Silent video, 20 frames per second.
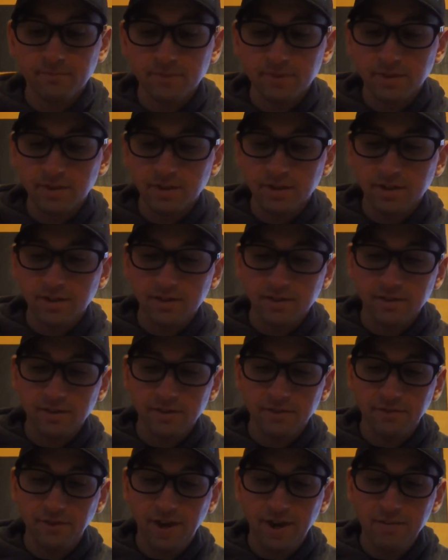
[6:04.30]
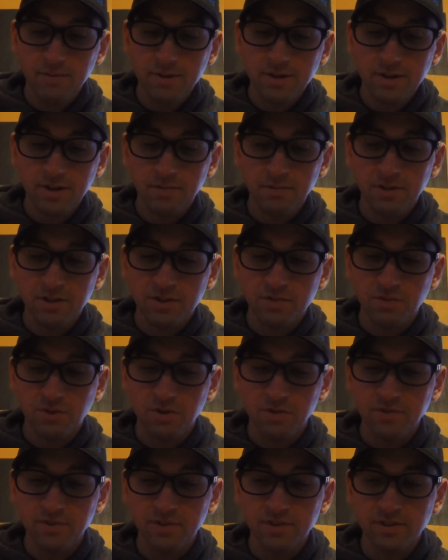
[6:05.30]
The fabric, I mean, it's
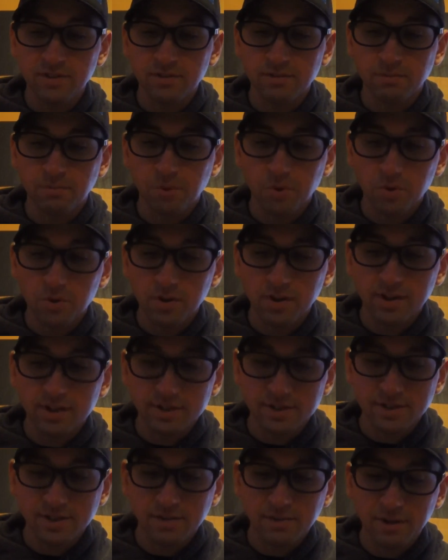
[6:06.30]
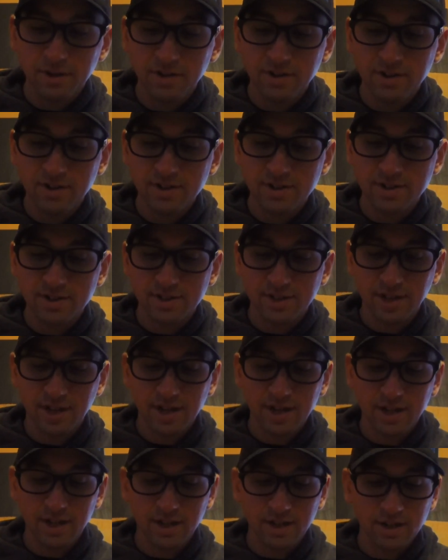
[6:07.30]
woven more in some areas and
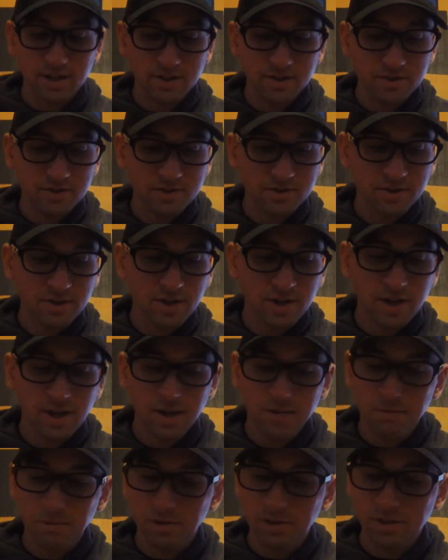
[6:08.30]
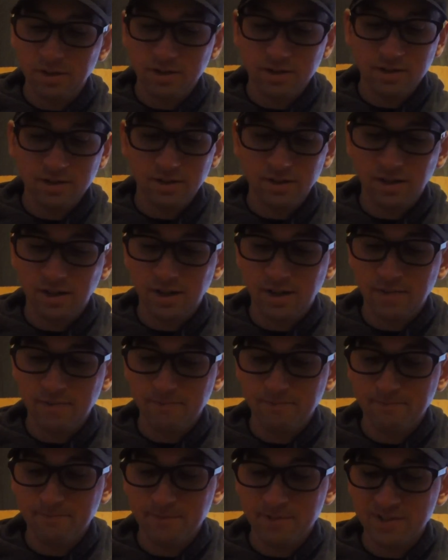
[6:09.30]
not in others, but
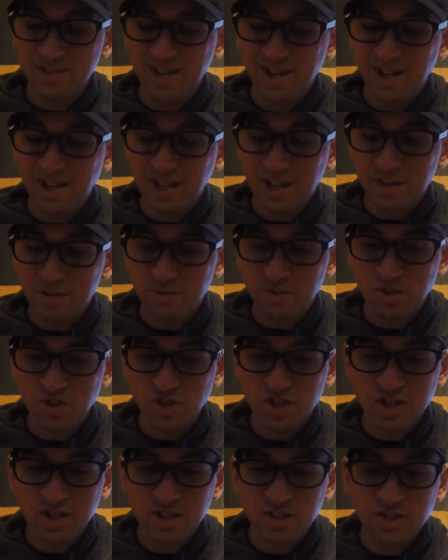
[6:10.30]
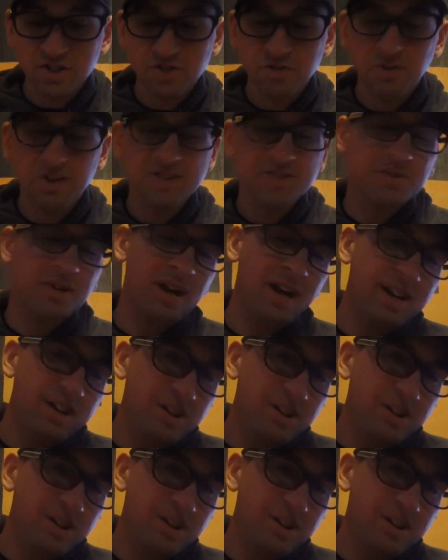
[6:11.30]
there's not a lot of rigidity in the shoe. I